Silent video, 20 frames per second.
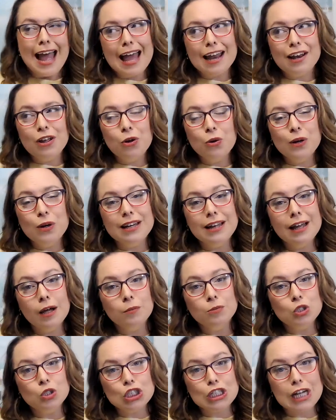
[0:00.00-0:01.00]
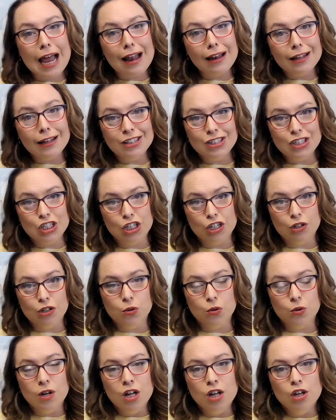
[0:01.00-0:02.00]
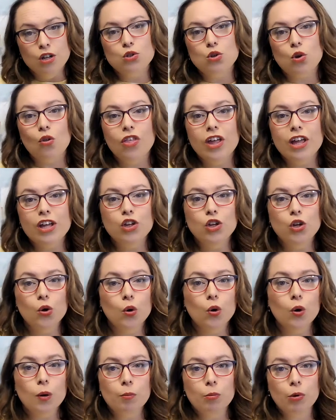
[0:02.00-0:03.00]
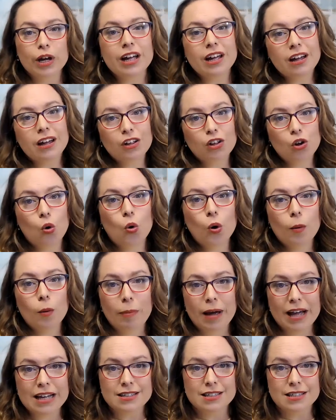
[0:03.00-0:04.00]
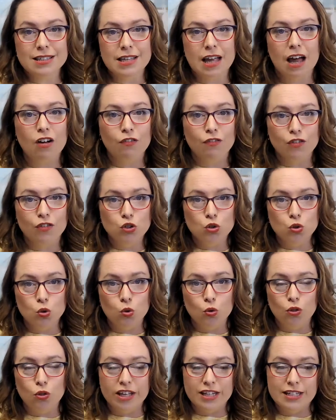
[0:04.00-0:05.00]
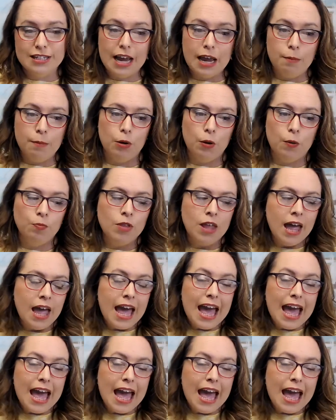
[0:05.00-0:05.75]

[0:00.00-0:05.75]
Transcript: and who can help challenge you so that you're bringing your best self to the table.